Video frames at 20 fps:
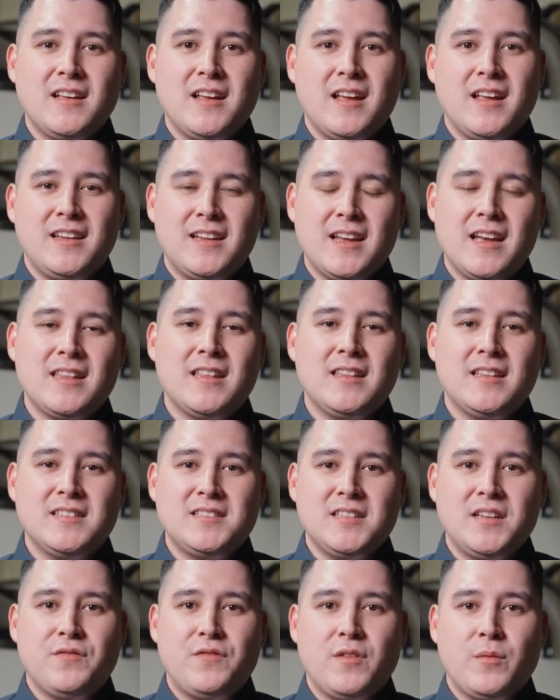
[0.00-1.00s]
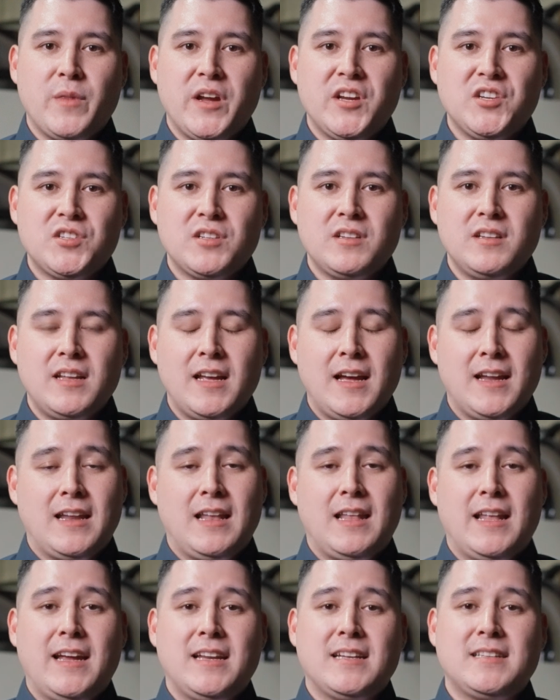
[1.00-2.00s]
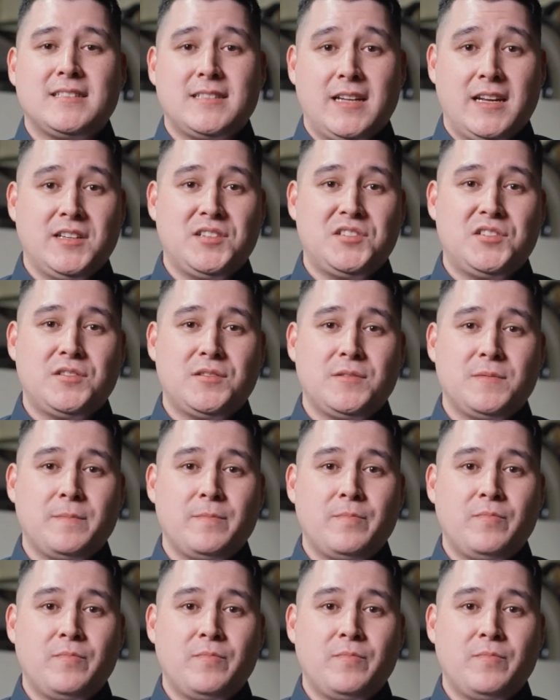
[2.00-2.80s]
and gather this information at a later stage.